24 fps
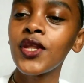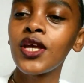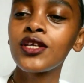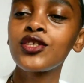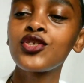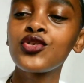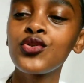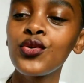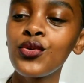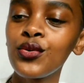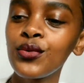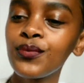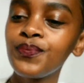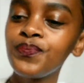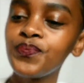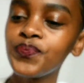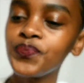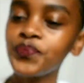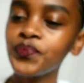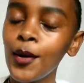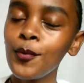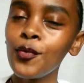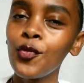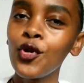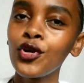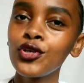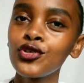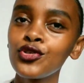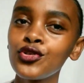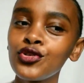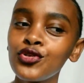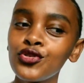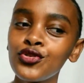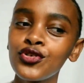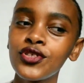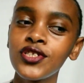So I'm going
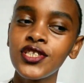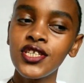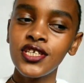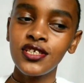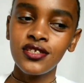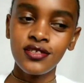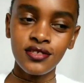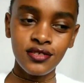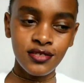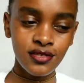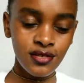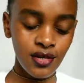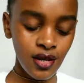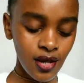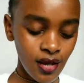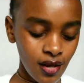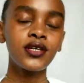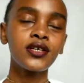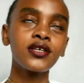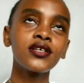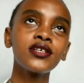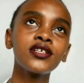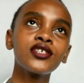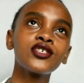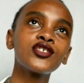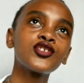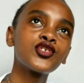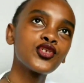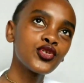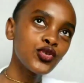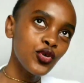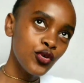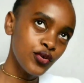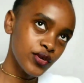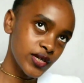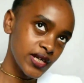to use this
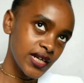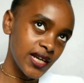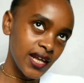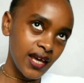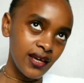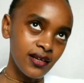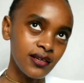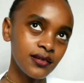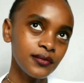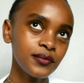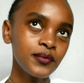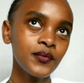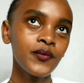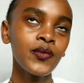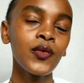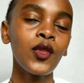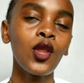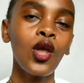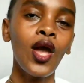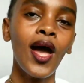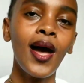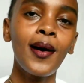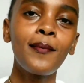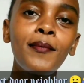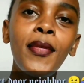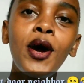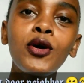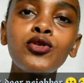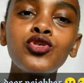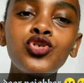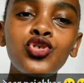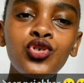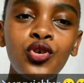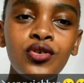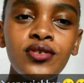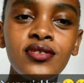storyline
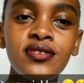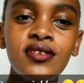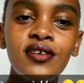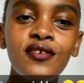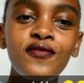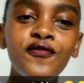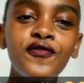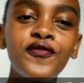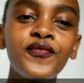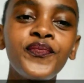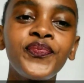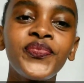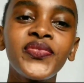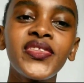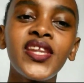about Joseph.